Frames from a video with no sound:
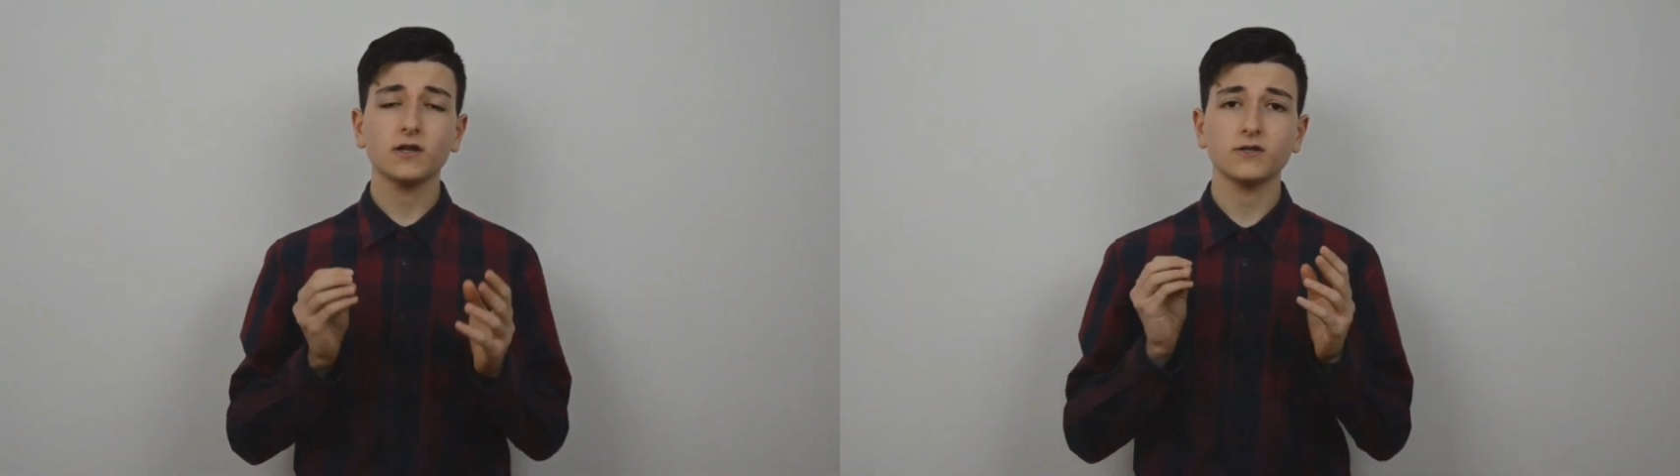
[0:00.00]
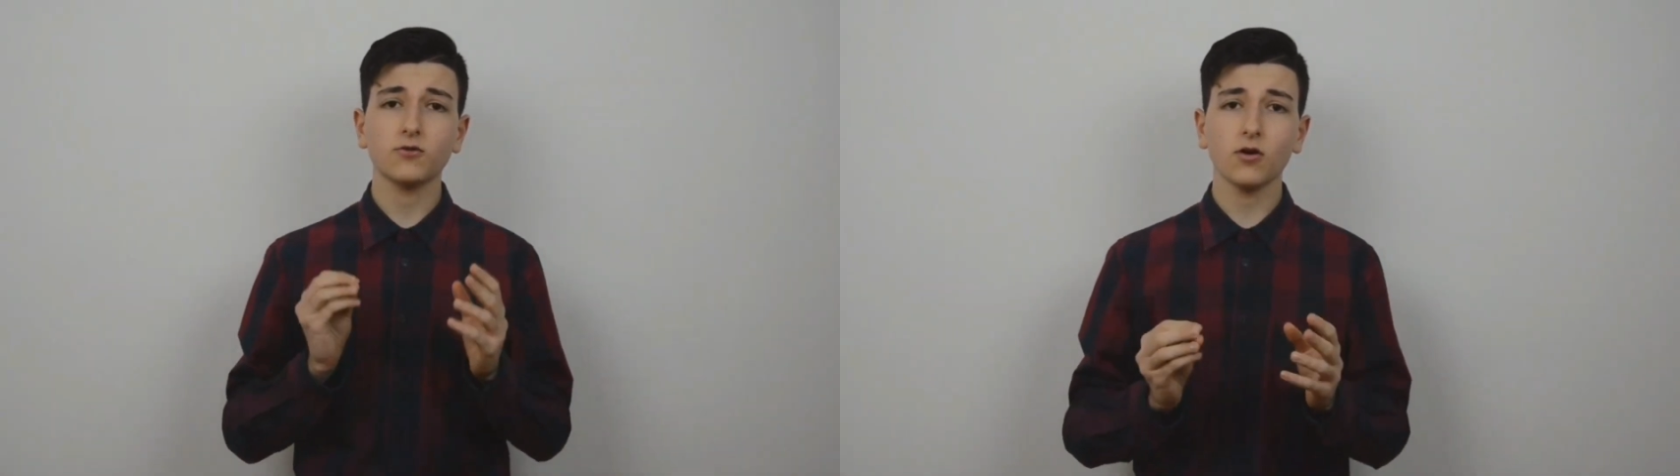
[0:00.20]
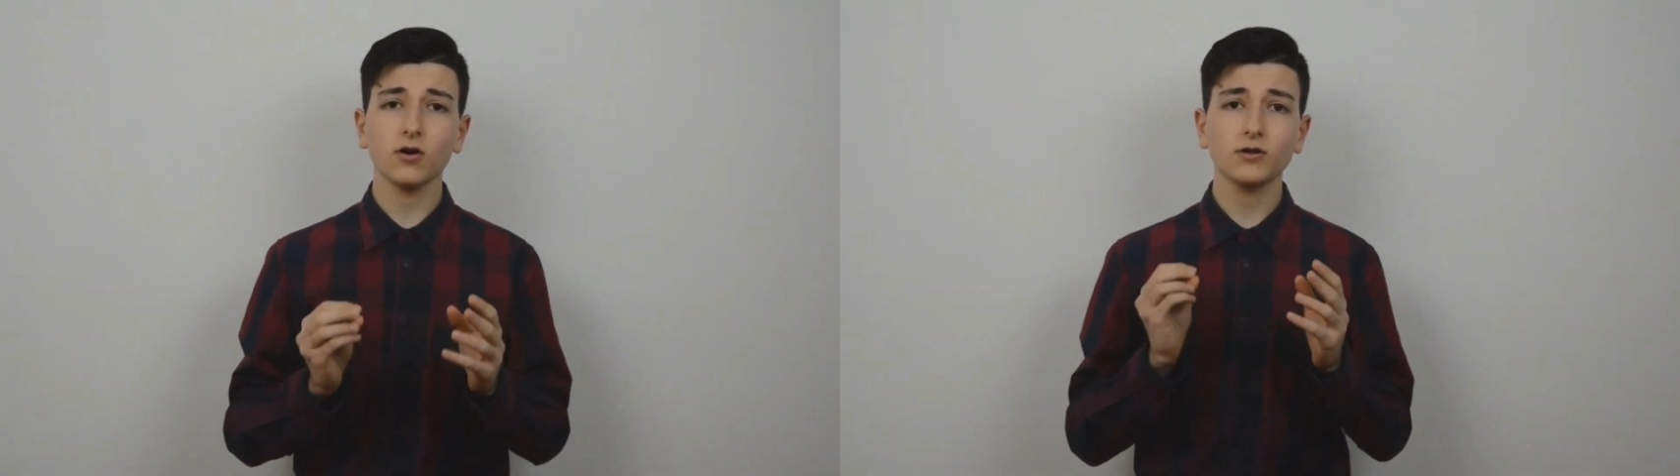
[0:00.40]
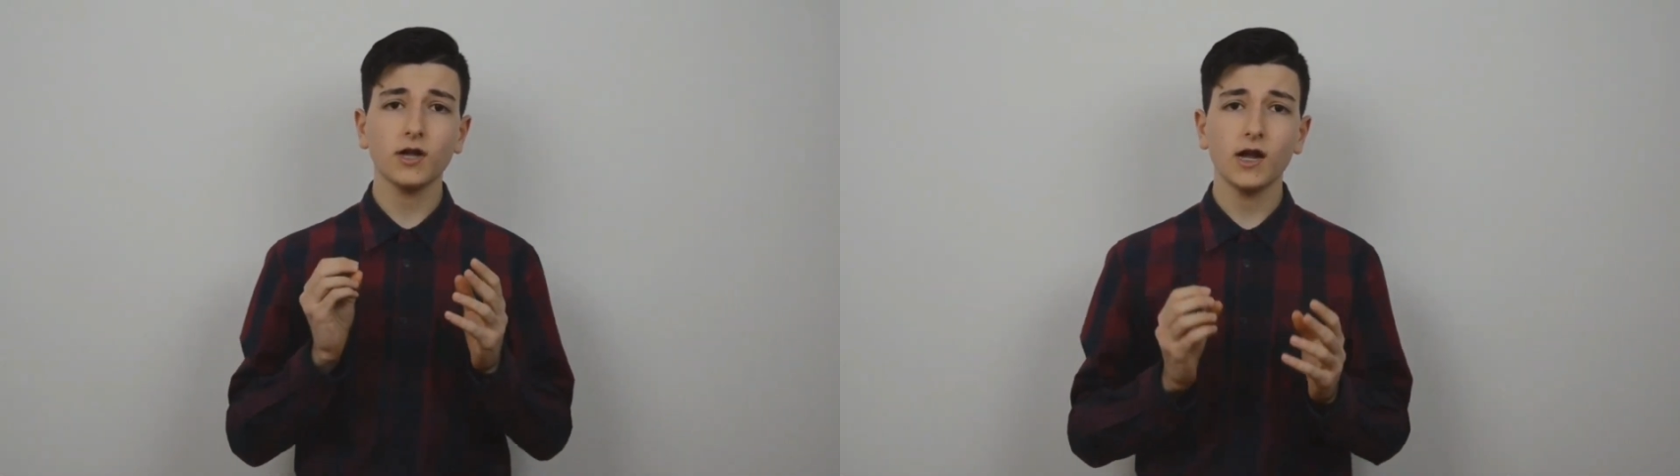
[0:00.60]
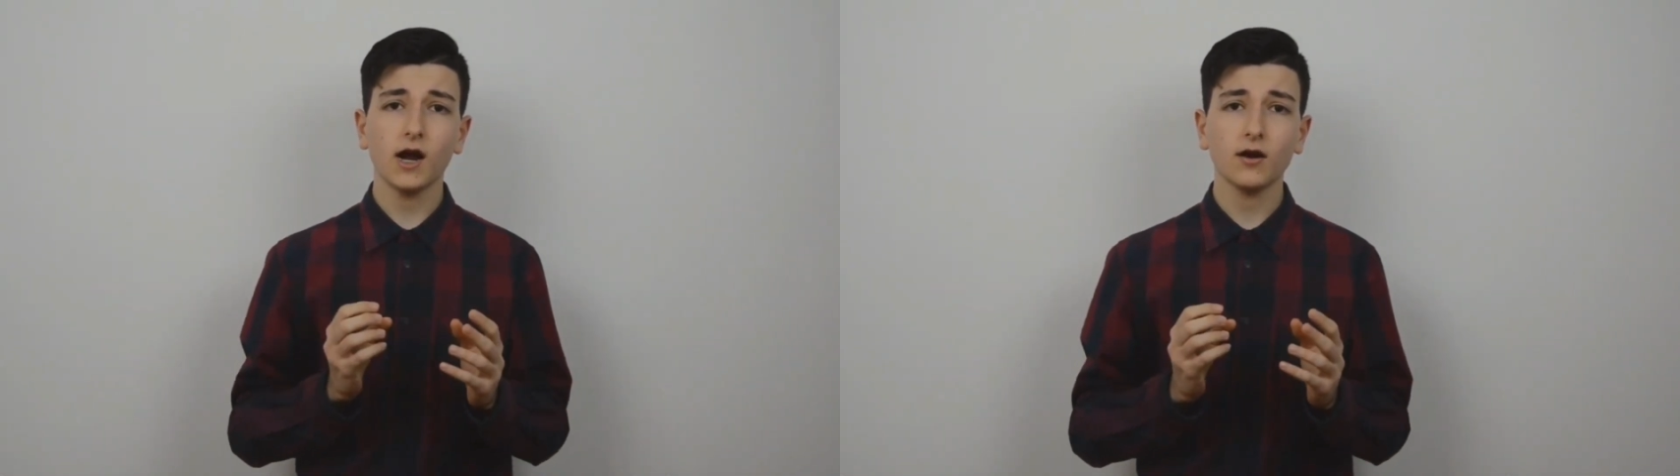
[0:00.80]
the stronger
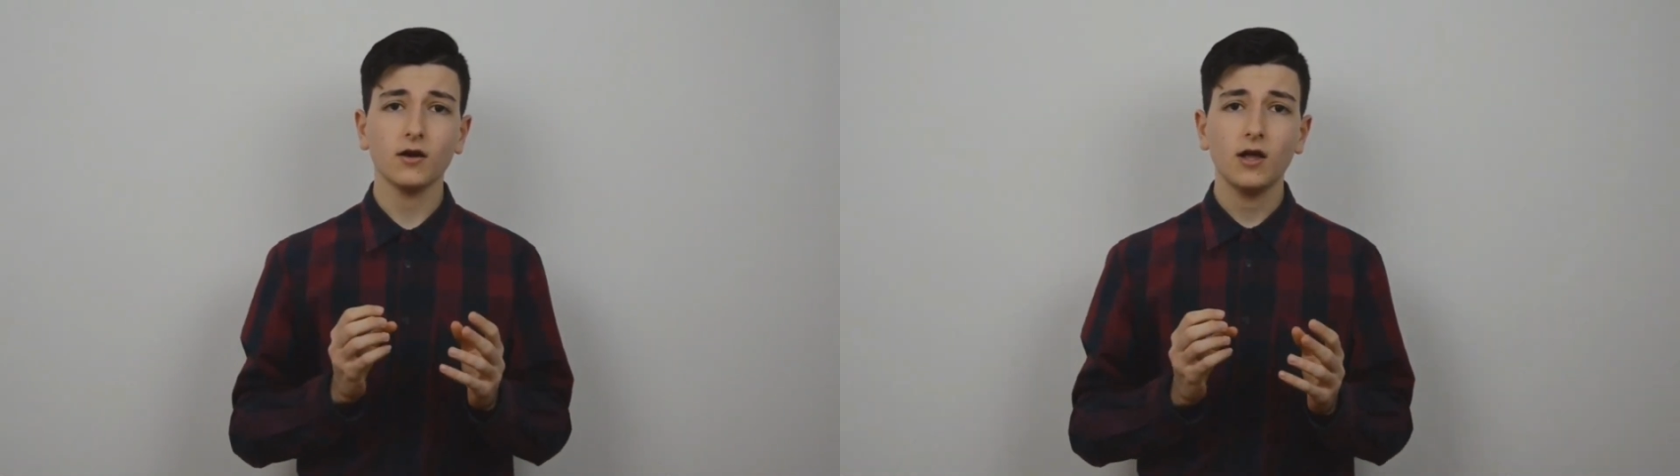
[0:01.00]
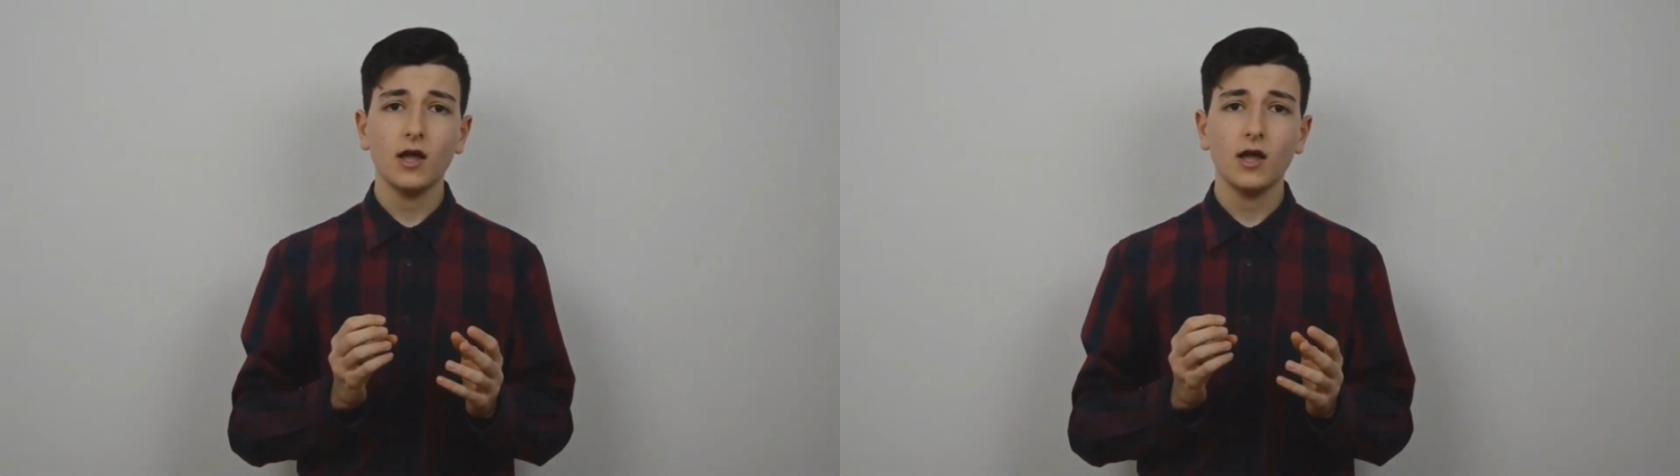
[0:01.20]
they are,